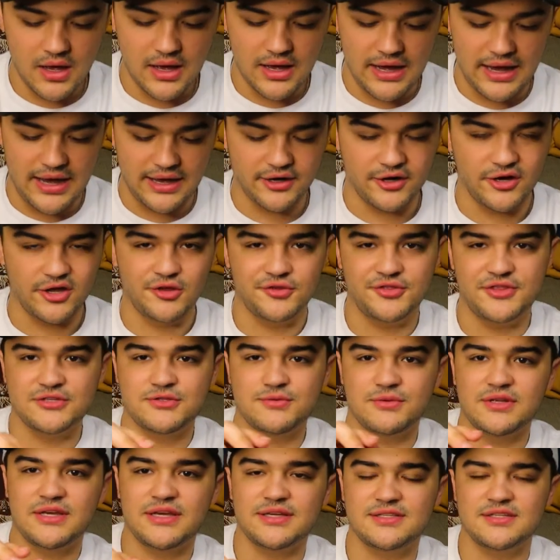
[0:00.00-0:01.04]
I don't know, this
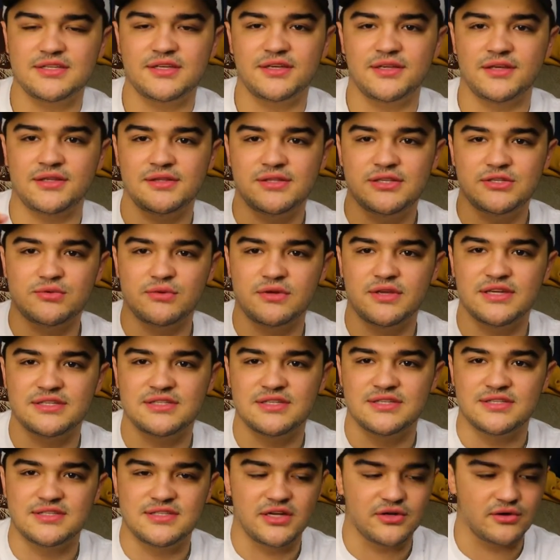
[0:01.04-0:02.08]
one gets a
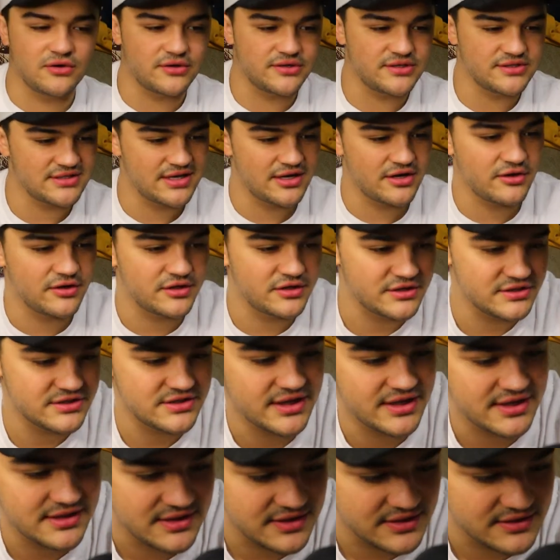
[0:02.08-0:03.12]
0, because I don't
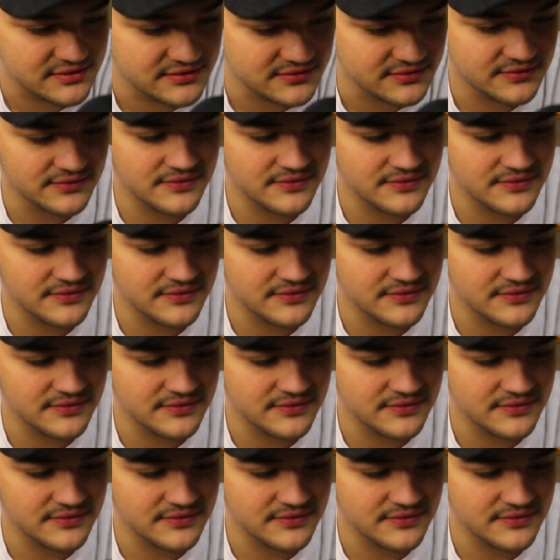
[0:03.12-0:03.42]
understand it.